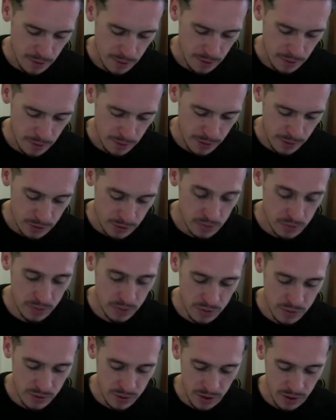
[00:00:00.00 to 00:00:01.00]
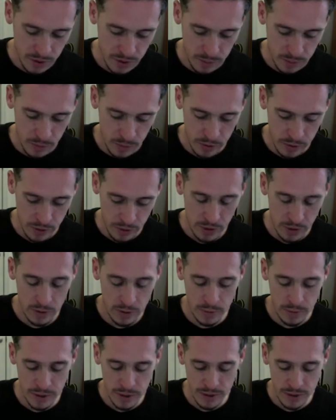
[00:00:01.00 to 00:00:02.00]
that's what I was going to get. The Billy Club,
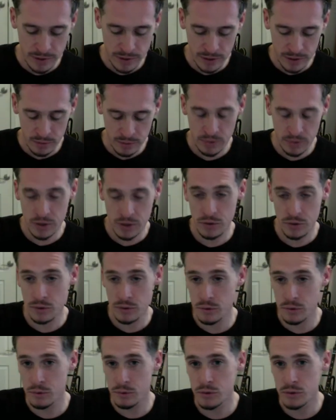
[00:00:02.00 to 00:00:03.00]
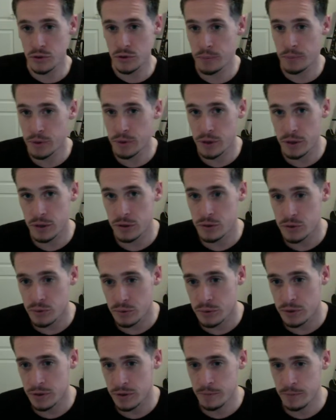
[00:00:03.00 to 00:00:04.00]
he did redo some things on
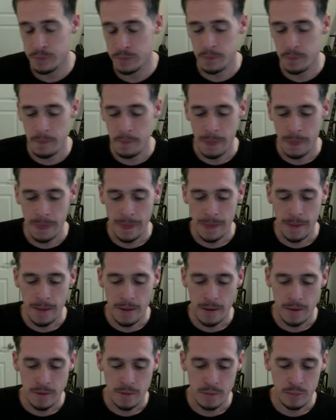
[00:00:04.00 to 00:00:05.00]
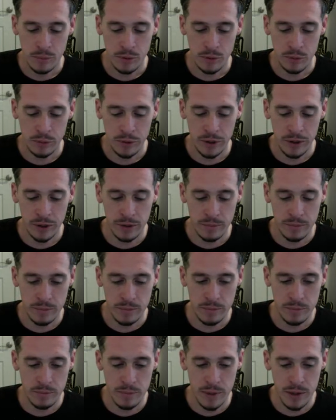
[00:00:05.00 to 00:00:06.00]
it, but when I
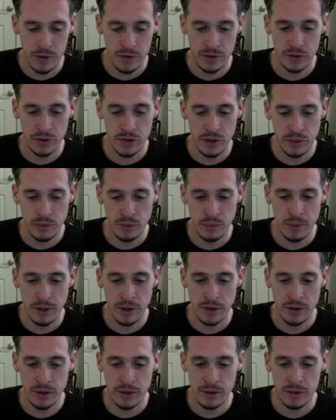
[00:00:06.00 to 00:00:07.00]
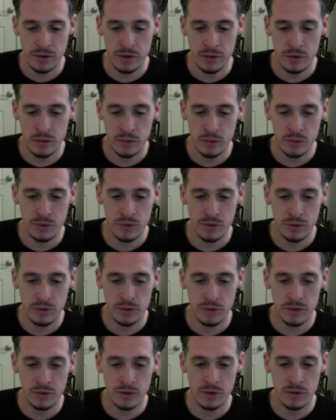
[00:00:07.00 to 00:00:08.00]
messaged him about it
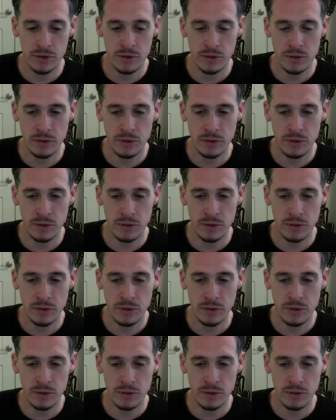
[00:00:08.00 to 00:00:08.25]
to